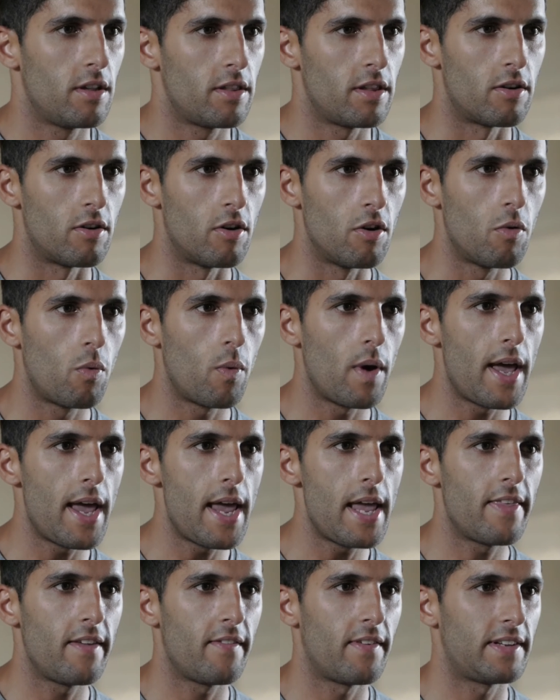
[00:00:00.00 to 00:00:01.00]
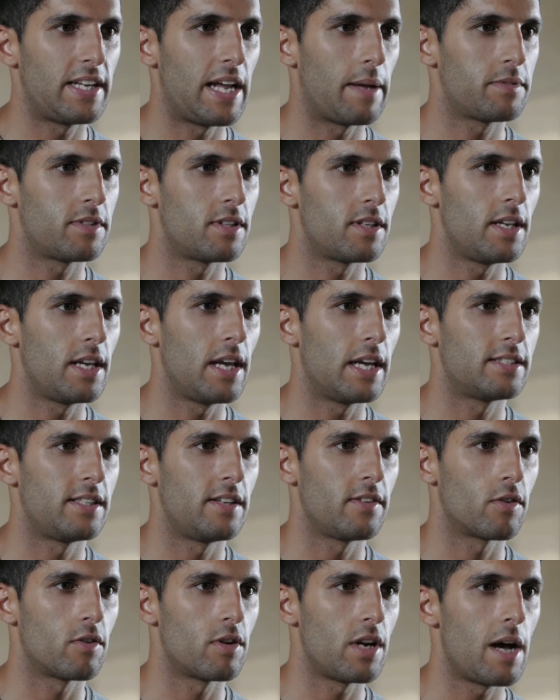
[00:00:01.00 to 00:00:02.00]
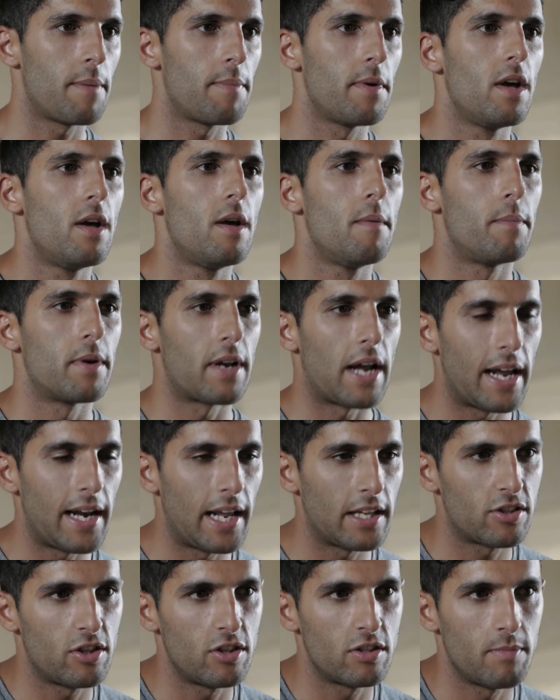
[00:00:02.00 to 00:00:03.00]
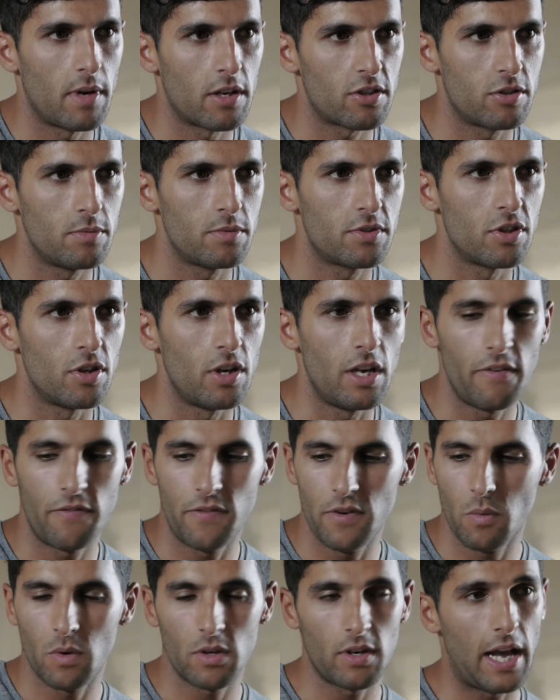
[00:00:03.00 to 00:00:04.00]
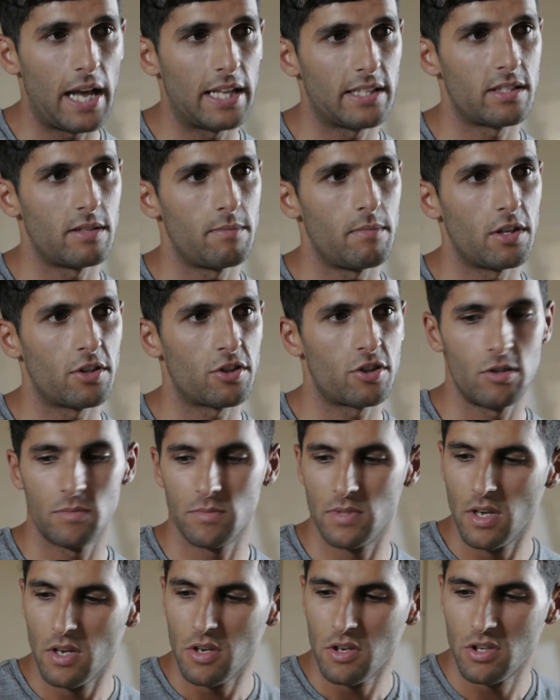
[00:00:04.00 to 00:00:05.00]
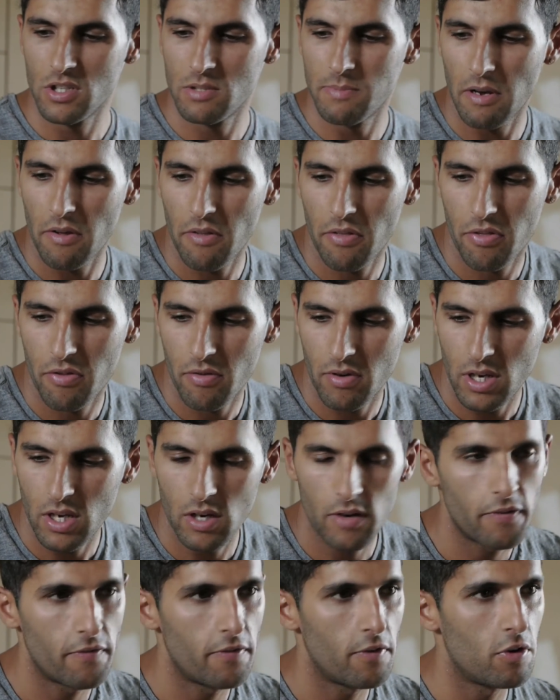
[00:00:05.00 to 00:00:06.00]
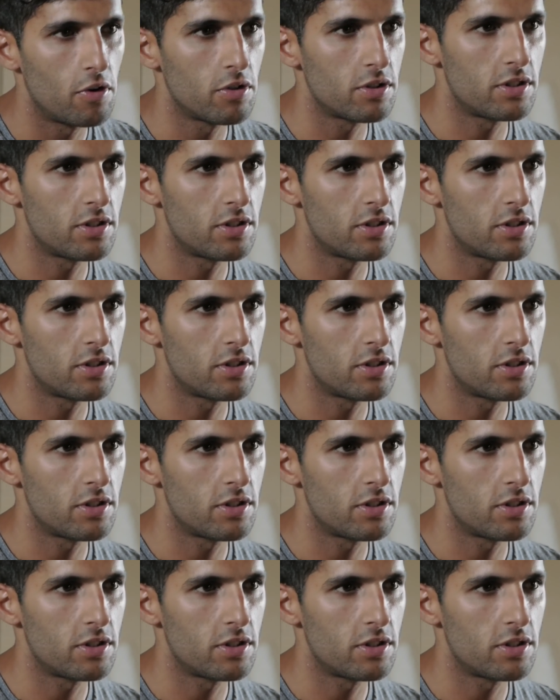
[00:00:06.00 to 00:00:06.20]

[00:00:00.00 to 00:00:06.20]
their own way. They've adapted it as they've grown up, but I like to use mushrooms. So if you want to add some mushrooms, use about three or four